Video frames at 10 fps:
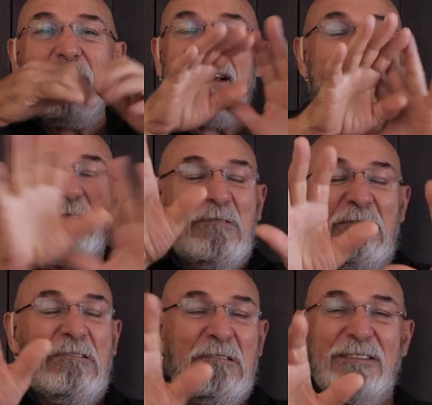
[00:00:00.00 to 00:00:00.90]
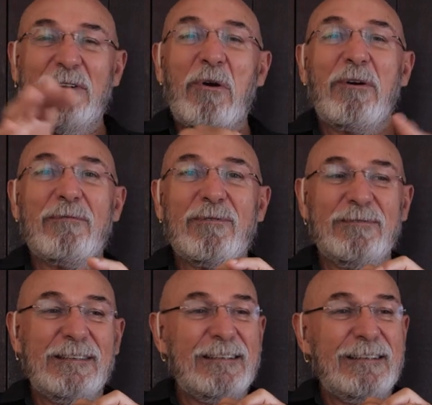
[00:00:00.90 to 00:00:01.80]
back and neck, ooh, is horrible.
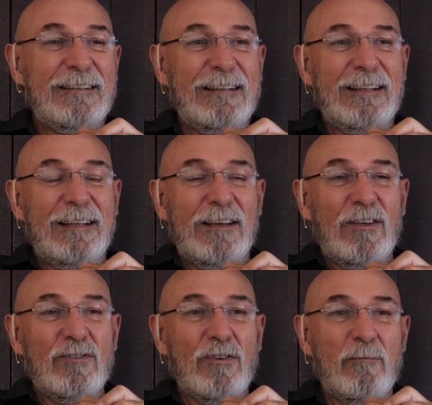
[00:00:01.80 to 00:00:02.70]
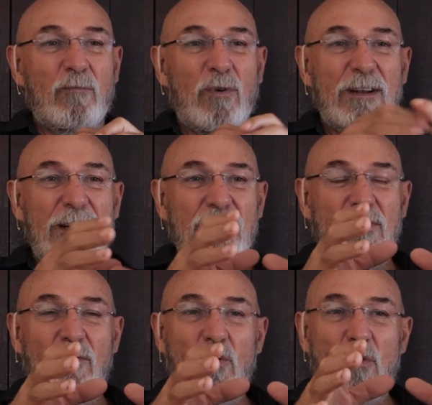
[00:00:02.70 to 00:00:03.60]
So what it is,
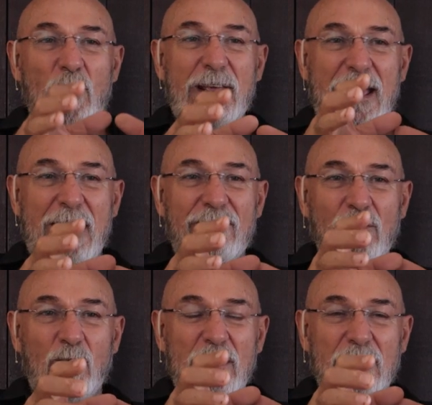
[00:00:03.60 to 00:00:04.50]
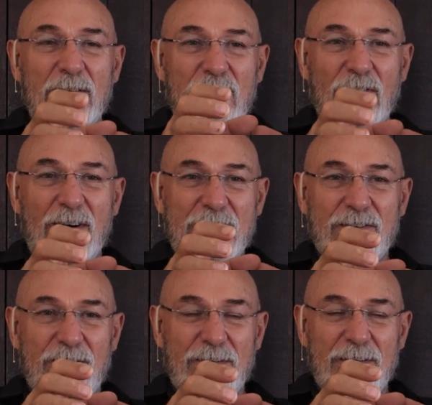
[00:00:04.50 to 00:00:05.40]
you already have the wind inside
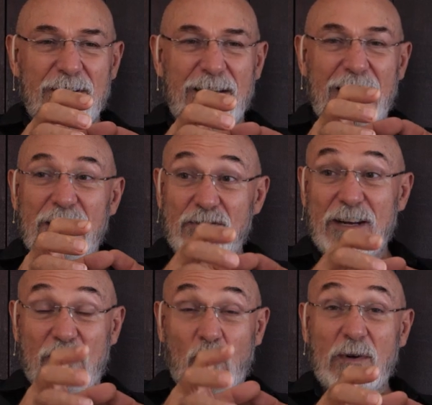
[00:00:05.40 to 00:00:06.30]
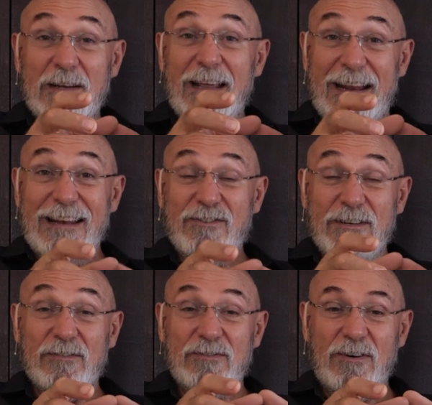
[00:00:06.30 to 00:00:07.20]
you. Energetic, the wind energy
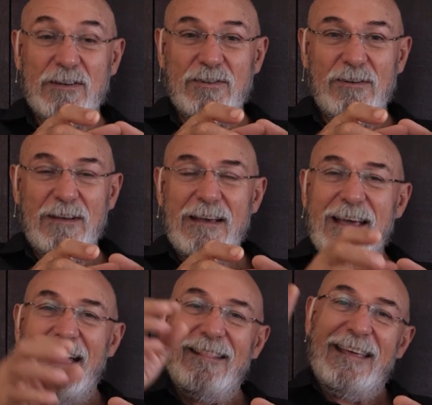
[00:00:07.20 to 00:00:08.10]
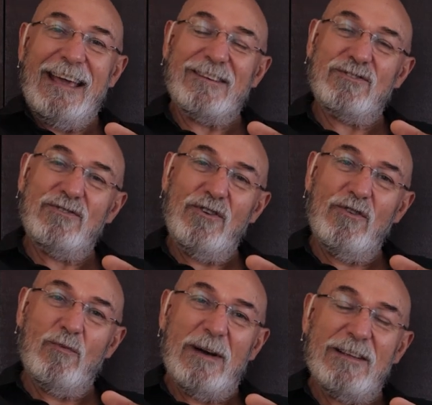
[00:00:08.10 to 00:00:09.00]
inside you, and the
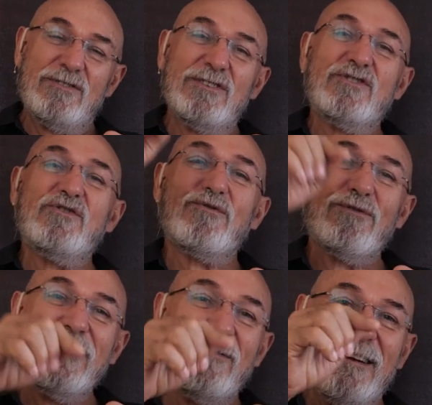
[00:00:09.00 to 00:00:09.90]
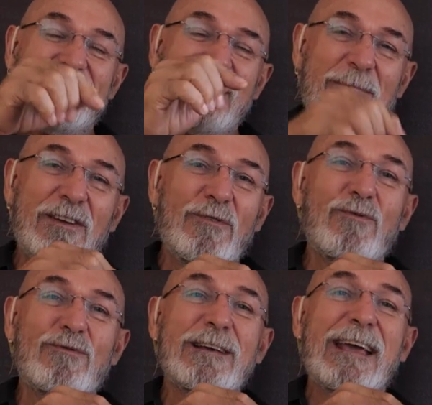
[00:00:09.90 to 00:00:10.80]
external one is just triggering something you
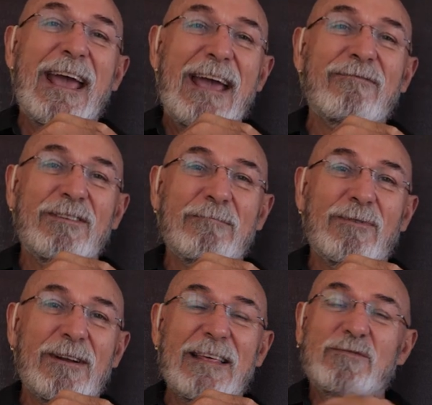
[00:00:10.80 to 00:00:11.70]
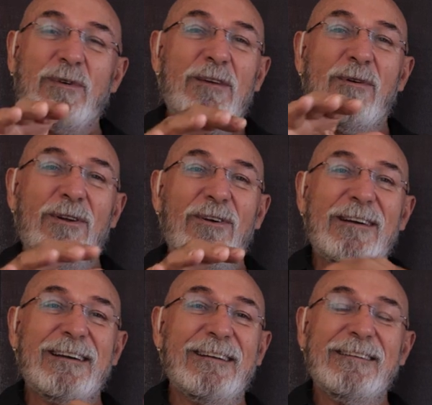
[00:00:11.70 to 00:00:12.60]
already have in your body. That's why you won't
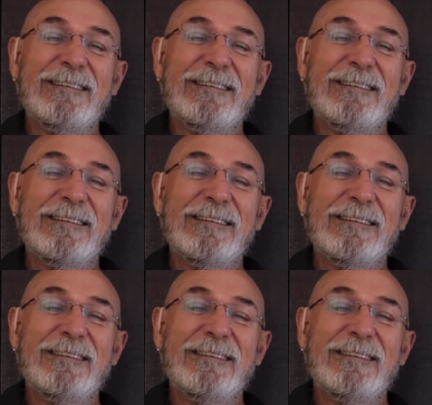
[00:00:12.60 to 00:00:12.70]
like it,